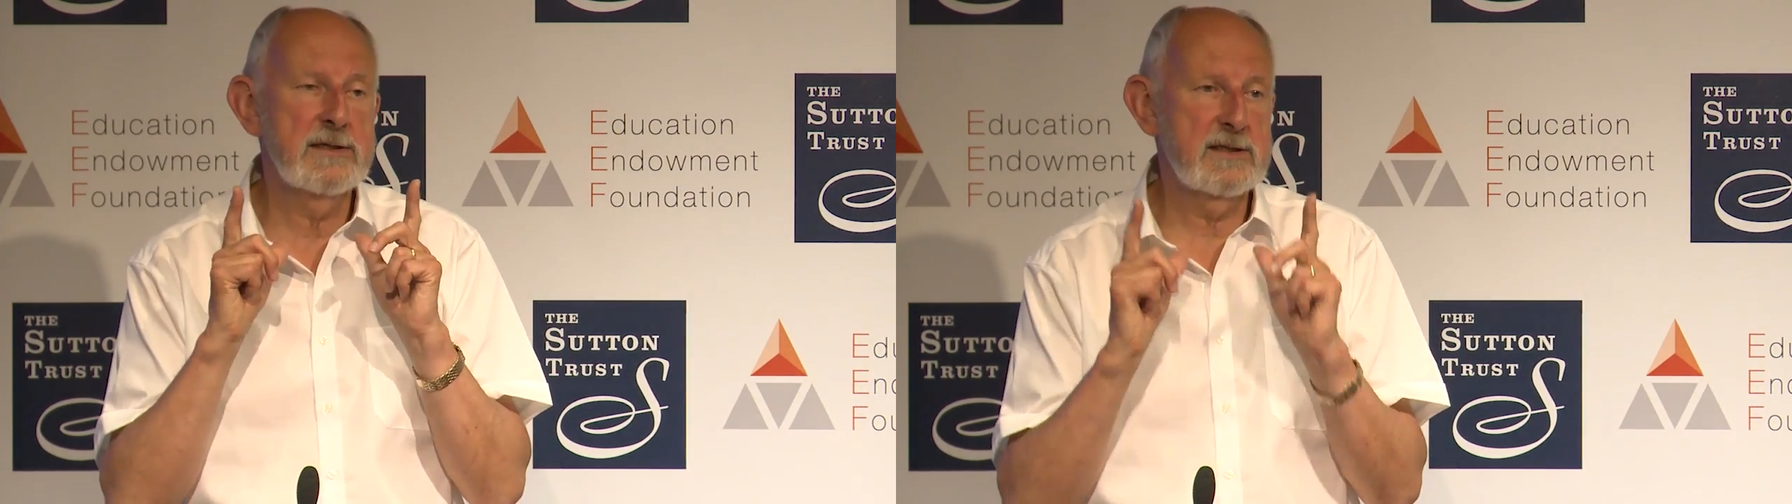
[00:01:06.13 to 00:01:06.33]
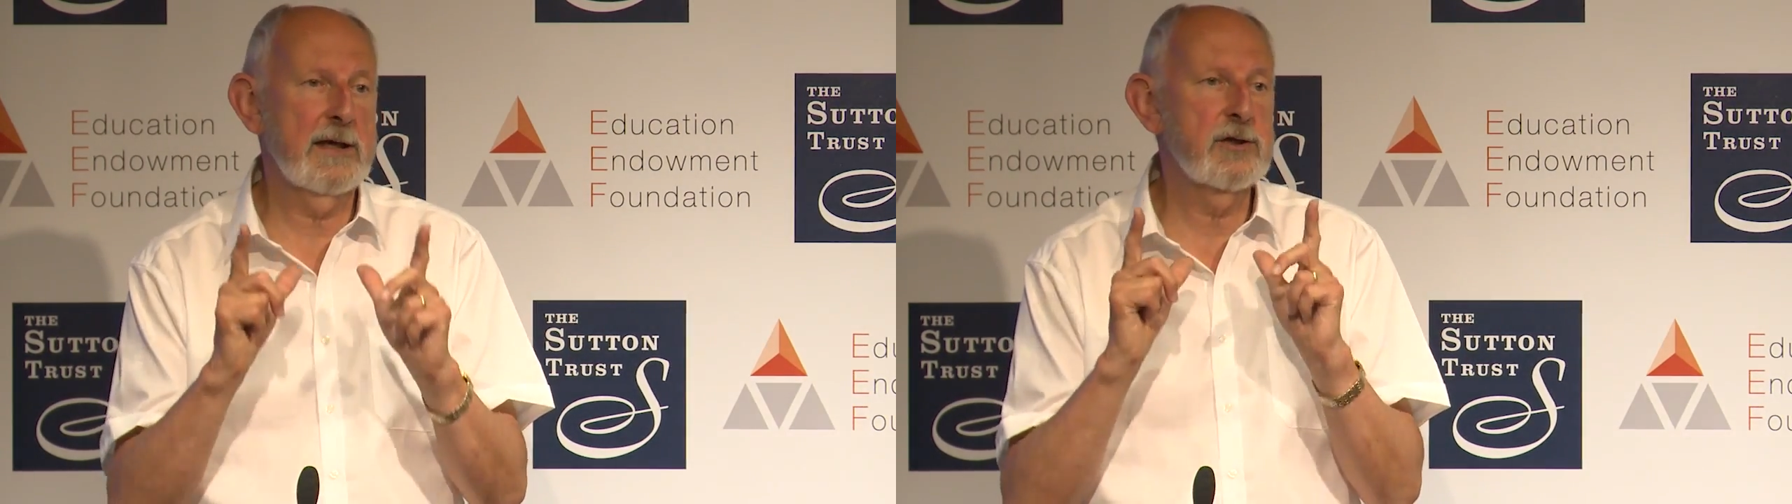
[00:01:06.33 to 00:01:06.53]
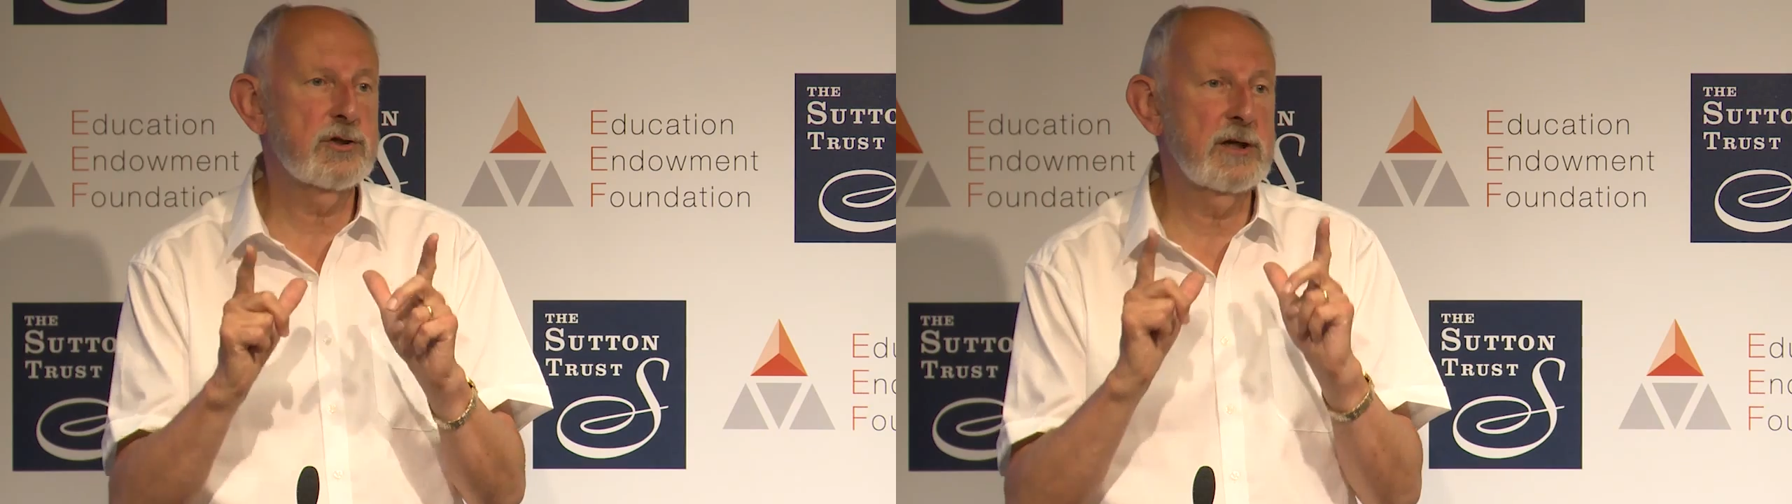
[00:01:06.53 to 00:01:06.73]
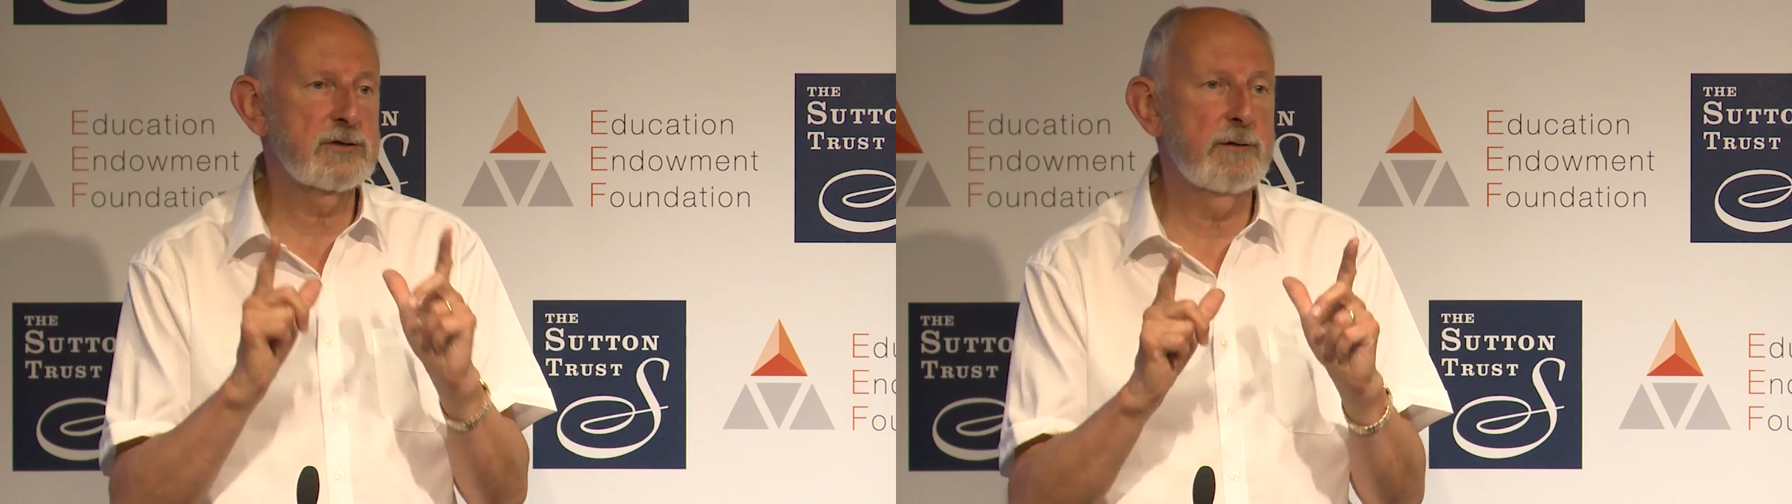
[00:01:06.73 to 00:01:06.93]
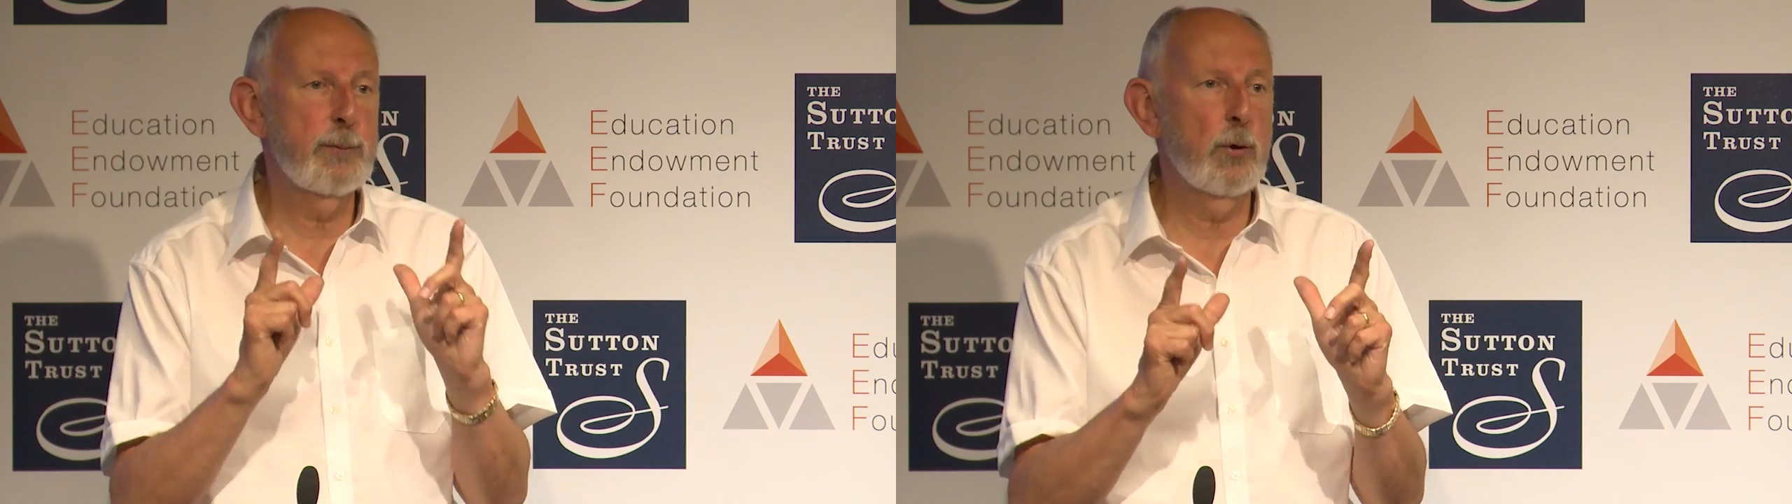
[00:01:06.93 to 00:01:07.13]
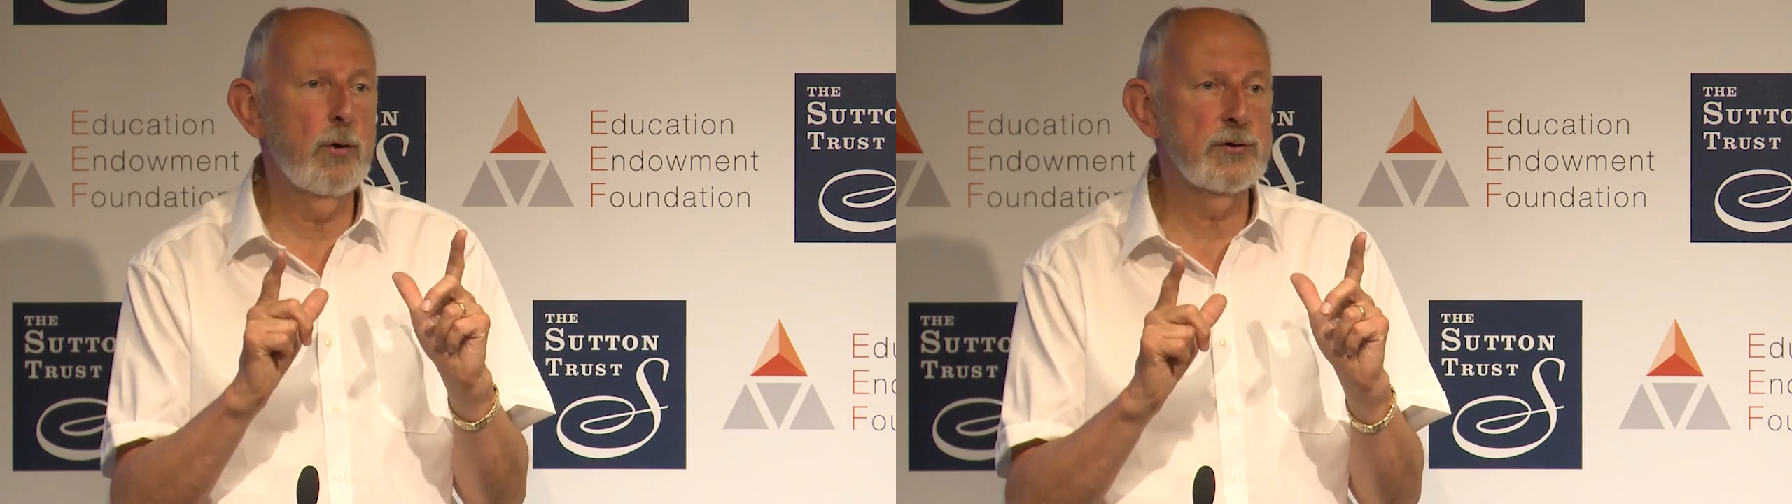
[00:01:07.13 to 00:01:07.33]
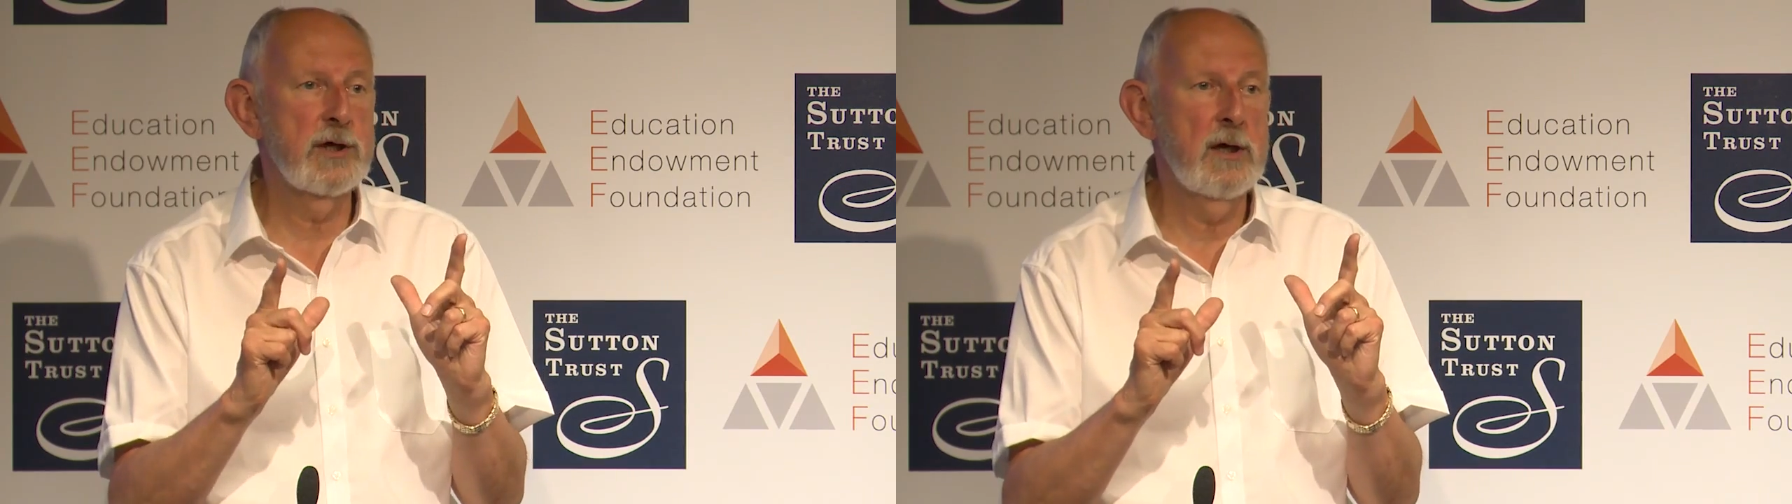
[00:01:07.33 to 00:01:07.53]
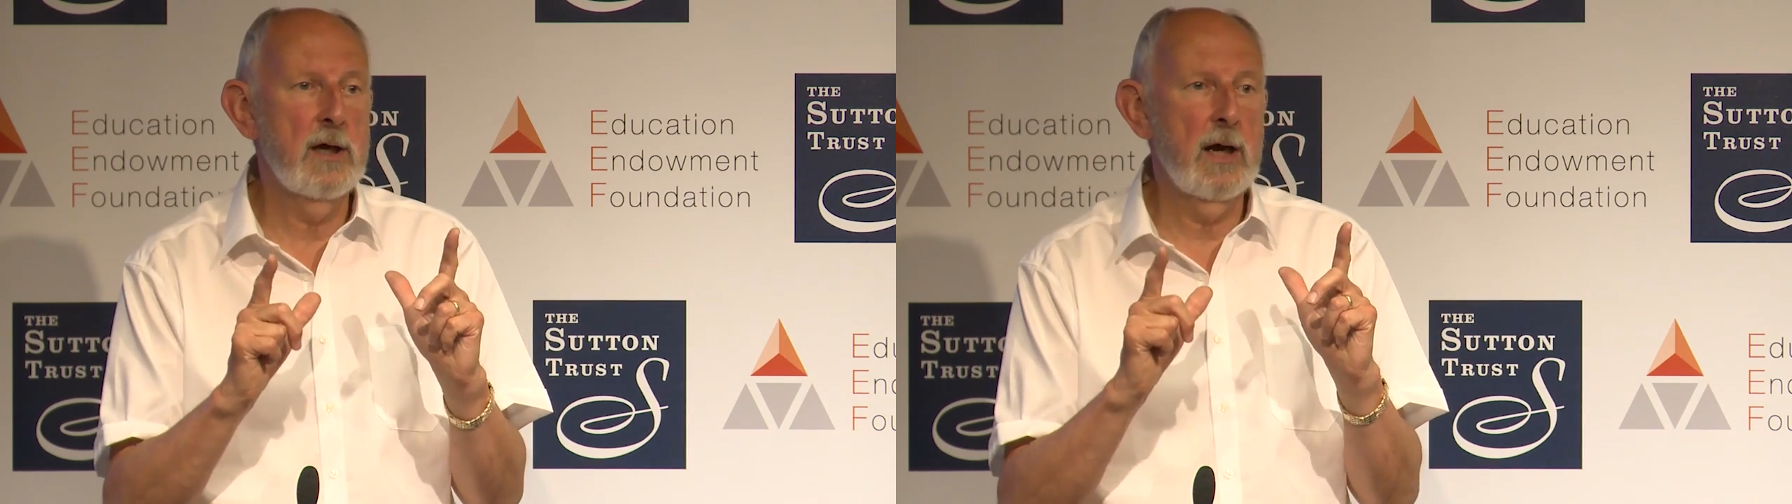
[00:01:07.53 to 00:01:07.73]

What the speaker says: Sutton Trust report